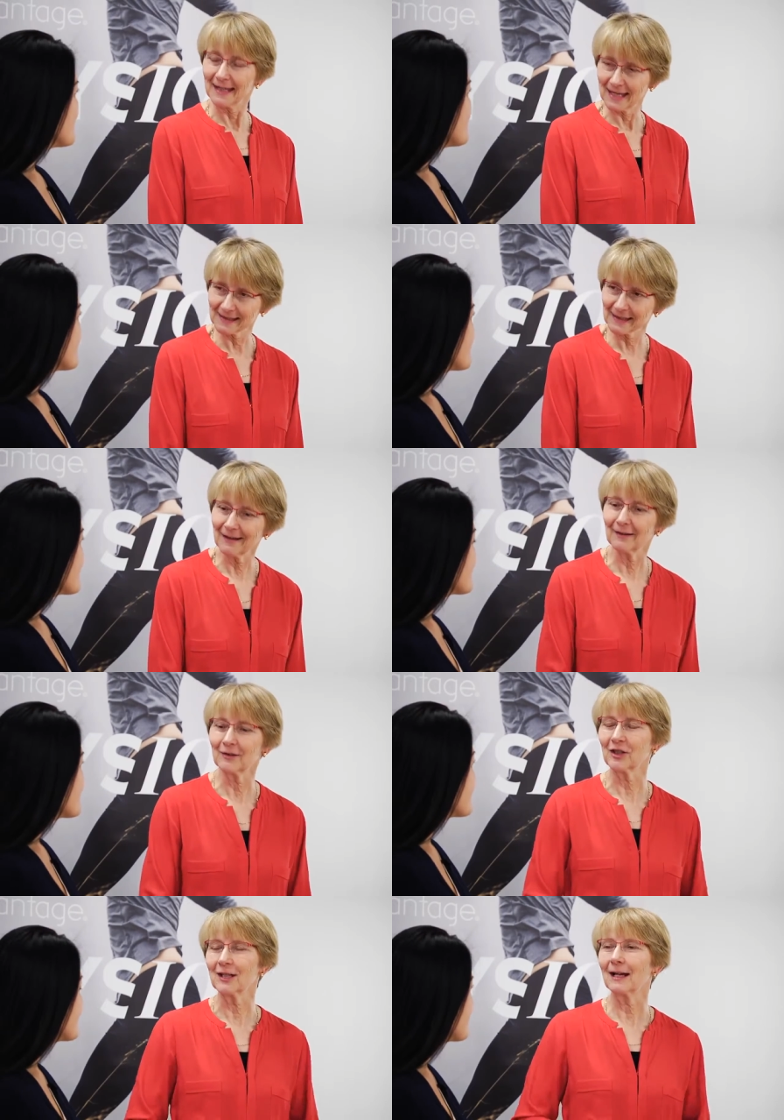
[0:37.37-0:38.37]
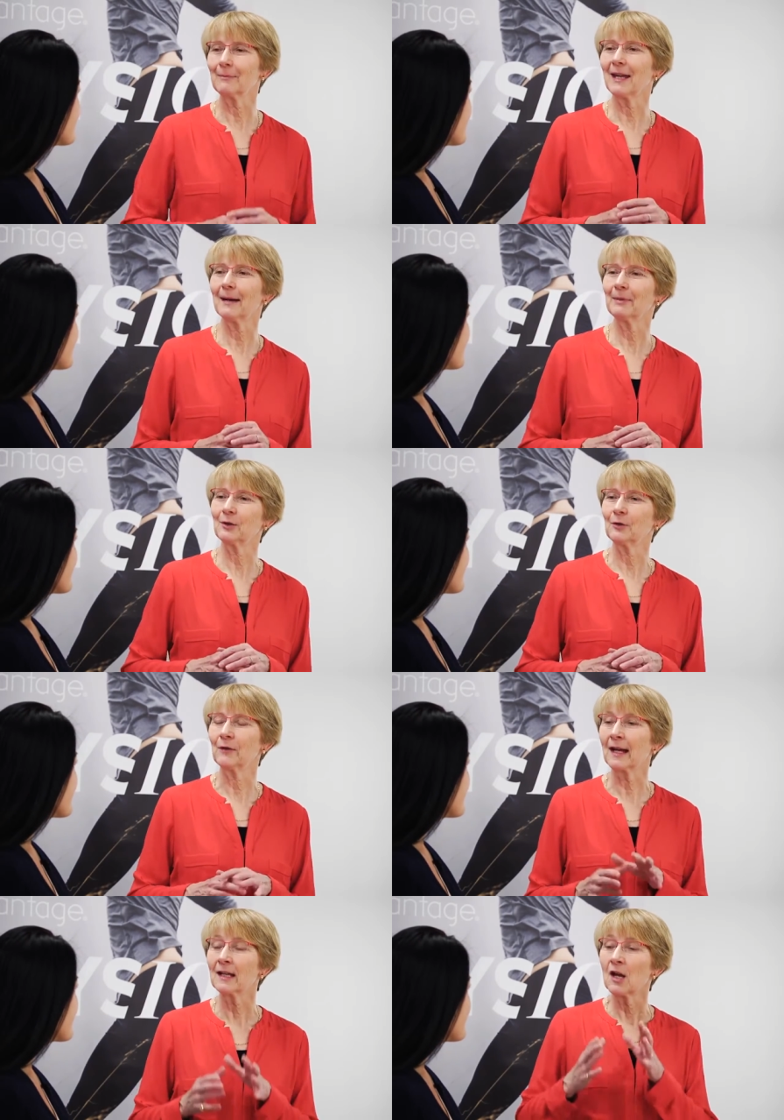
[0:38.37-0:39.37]
Yes, uh, Gina, I'll be happy to do
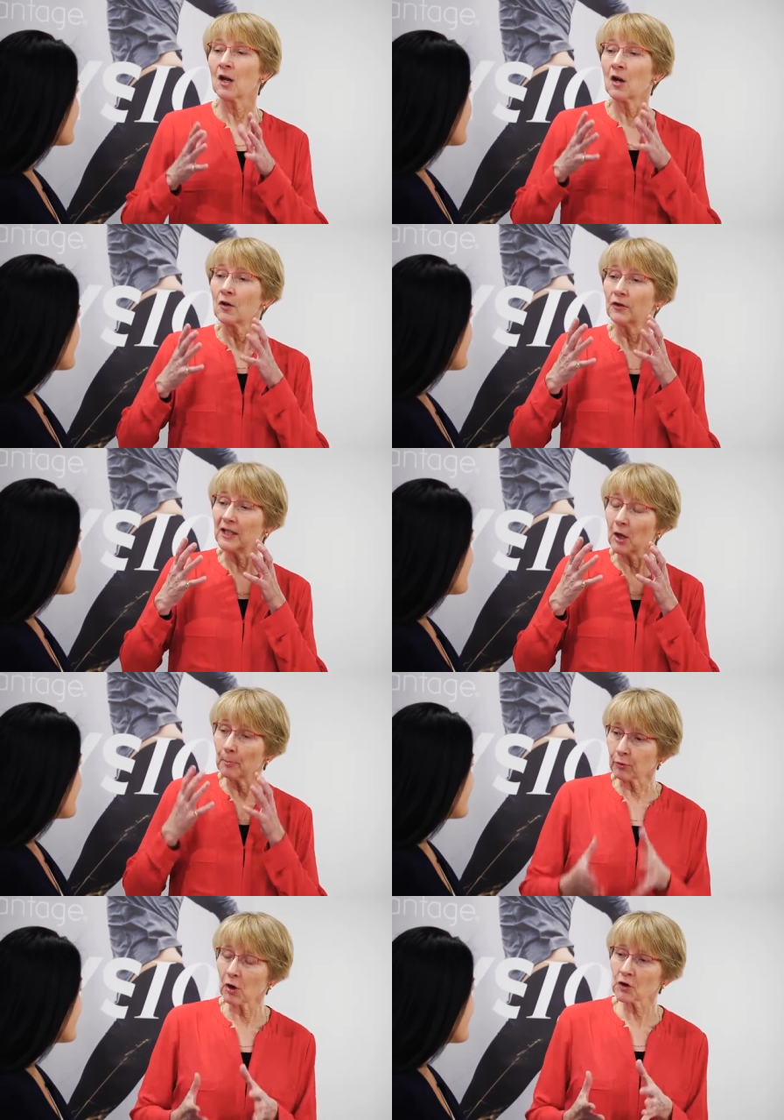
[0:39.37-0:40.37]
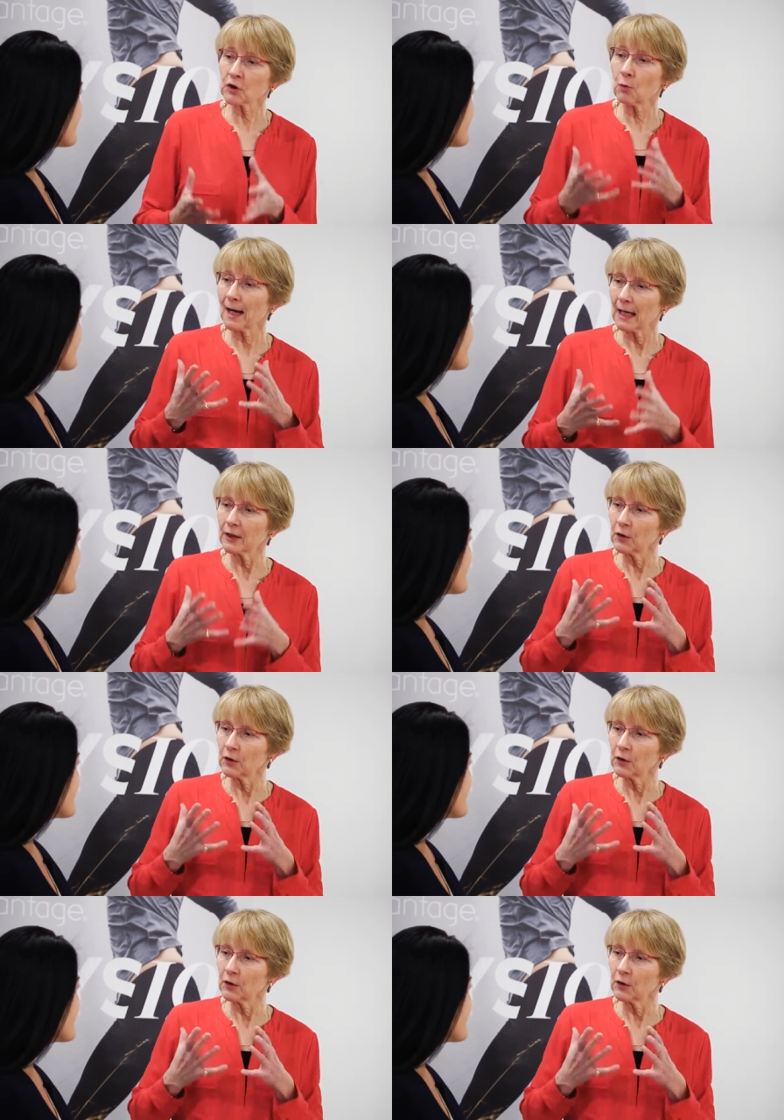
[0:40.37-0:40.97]
that. The approach we are